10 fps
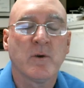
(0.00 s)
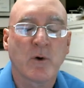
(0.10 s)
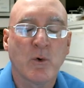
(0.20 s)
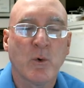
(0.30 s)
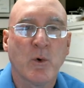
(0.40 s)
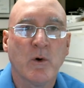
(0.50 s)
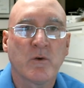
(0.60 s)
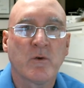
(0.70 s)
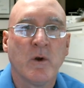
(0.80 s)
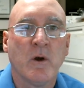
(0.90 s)
and the
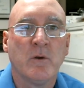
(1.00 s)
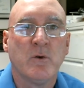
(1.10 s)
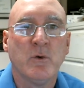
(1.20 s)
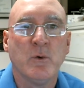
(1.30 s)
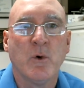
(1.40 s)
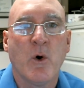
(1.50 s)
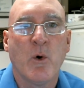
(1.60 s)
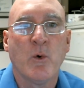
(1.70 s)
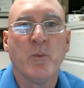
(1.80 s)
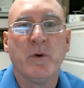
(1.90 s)
courts to
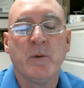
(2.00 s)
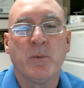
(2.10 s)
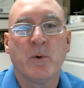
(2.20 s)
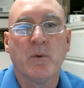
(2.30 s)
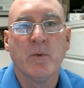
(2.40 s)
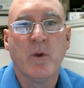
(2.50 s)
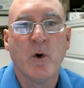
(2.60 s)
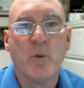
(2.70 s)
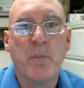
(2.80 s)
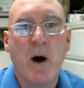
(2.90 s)
hold people
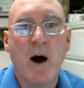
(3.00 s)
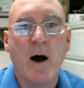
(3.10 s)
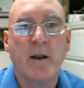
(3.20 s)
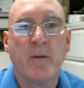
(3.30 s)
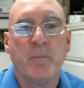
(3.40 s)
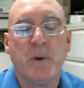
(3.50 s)
no bond